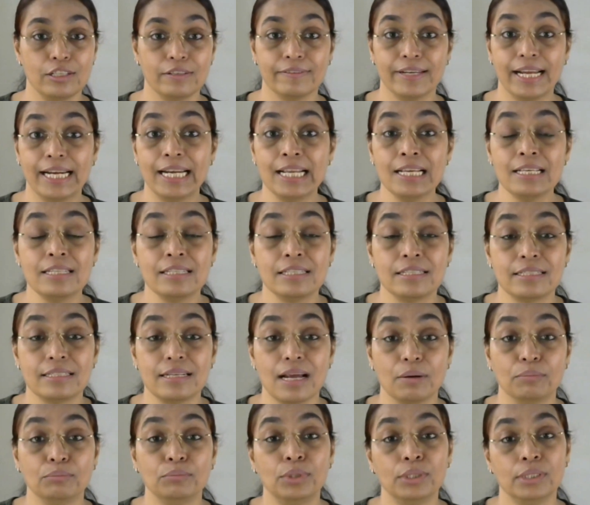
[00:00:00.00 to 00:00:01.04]
of getting
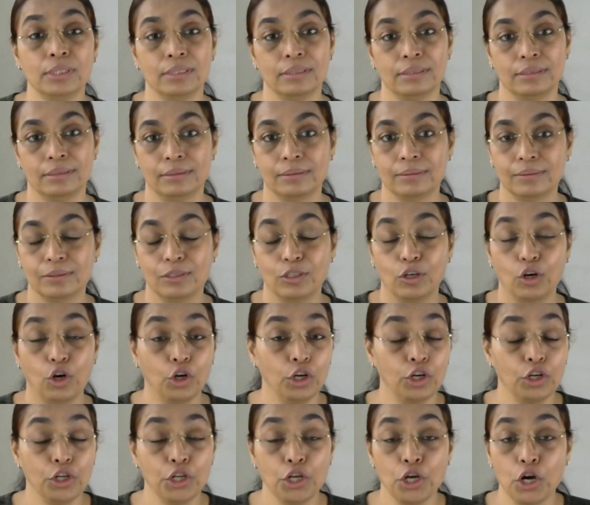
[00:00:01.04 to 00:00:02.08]
stubborn
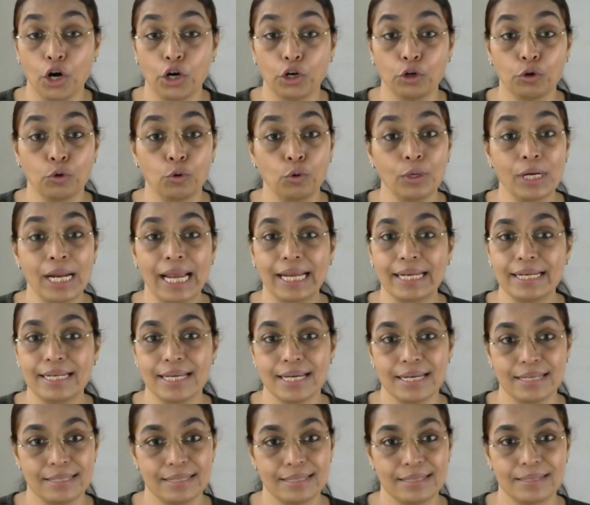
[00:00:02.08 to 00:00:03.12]
on your own
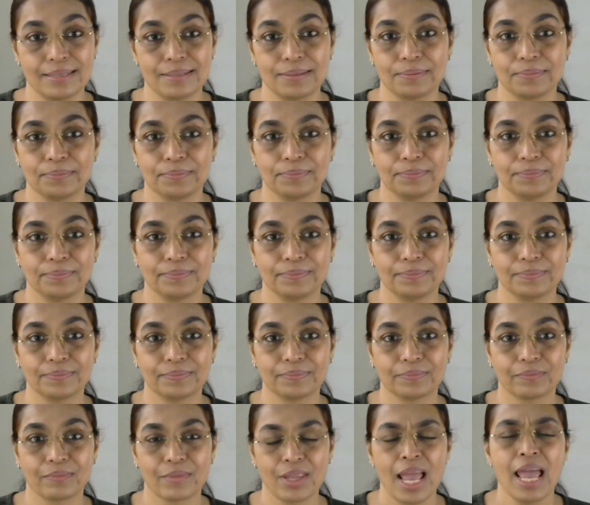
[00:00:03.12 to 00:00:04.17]
ideas.
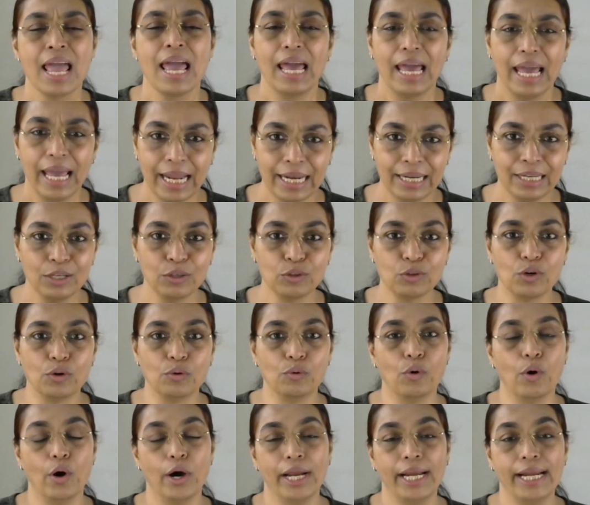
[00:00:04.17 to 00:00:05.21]
And to
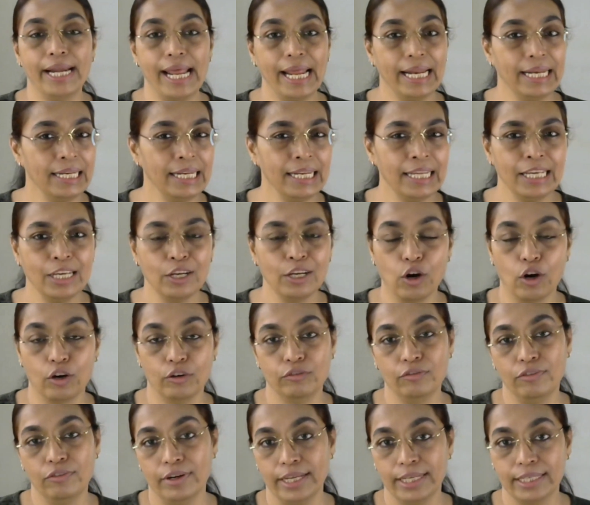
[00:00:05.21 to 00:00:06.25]
avoid any
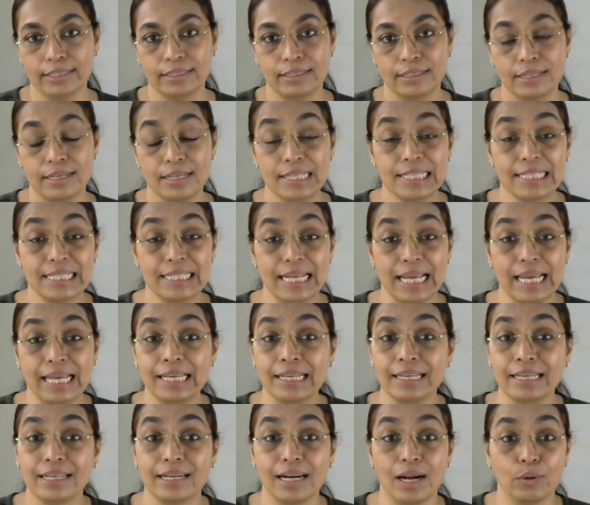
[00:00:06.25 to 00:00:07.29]
conflict,
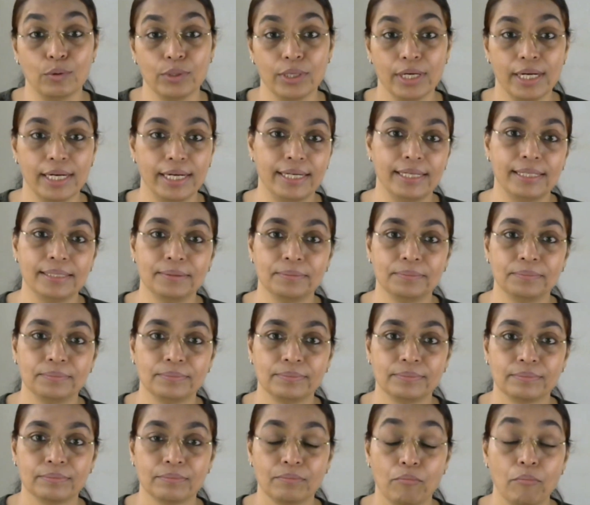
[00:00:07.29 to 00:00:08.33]
staying grounded,
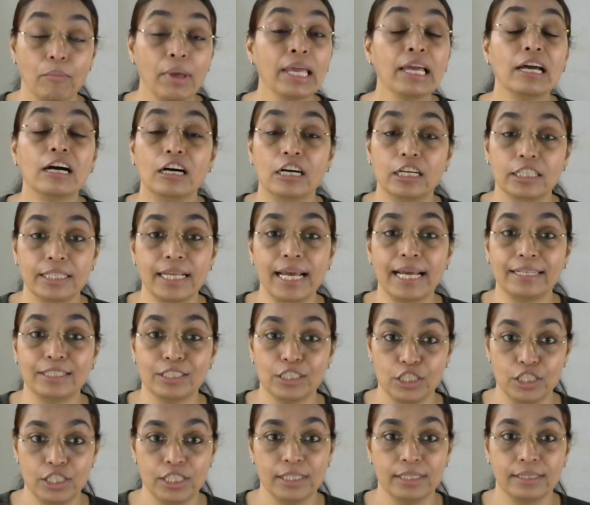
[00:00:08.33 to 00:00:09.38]
being earth
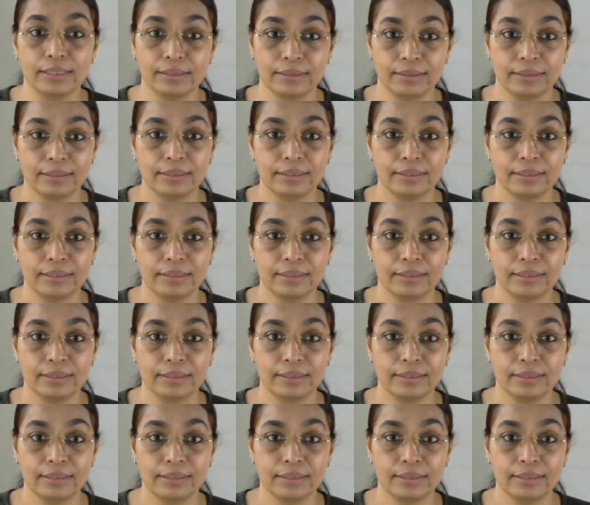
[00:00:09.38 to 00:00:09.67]
energy,